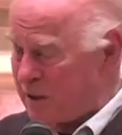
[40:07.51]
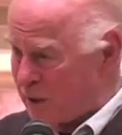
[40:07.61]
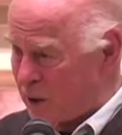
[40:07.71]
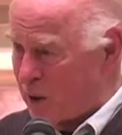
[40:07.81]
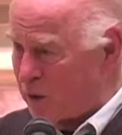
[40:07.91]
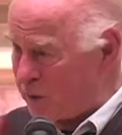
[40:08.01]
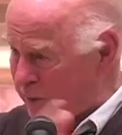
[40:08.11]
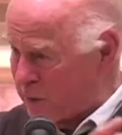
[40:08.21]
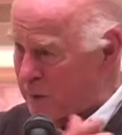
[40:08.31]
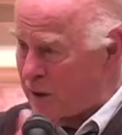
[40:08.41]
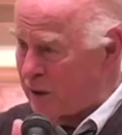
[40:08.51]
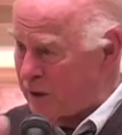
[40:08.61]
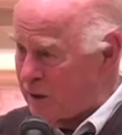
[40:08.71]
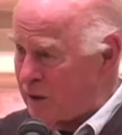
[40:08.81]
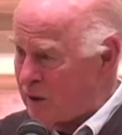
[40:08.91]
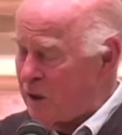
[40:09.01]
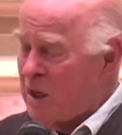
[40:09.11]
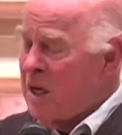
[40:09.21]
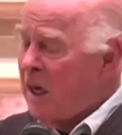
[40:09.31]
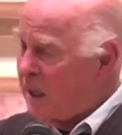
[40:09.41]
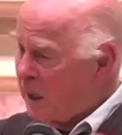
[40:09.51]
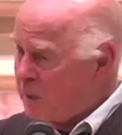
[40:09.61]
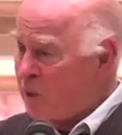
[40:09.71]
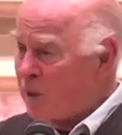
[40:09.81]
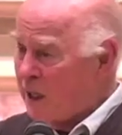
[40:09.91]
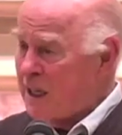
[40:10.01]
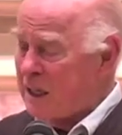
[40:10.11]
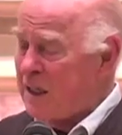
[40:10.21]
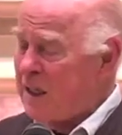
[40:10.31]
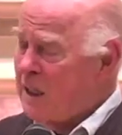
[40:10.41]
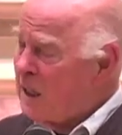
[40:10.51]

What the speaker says: alone from and I'm okay.